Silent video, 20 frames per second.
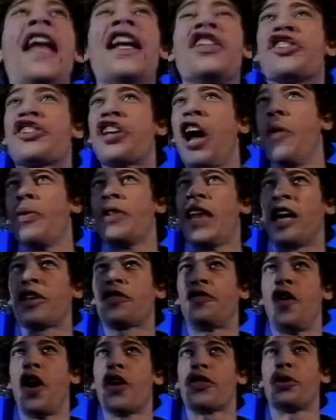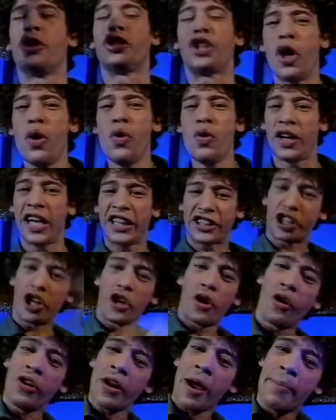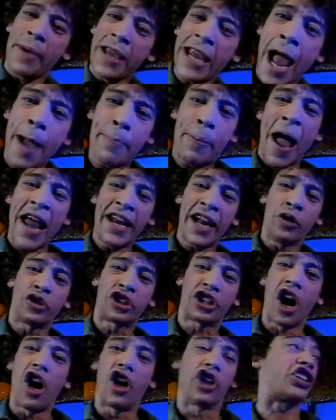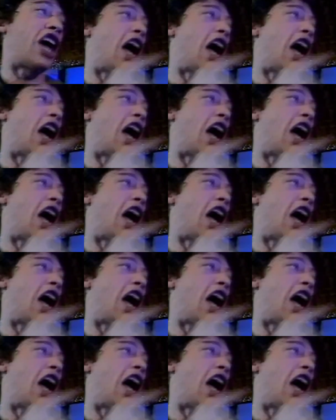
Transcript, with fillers: then, so without further ado, let's get on and meet our panto stars.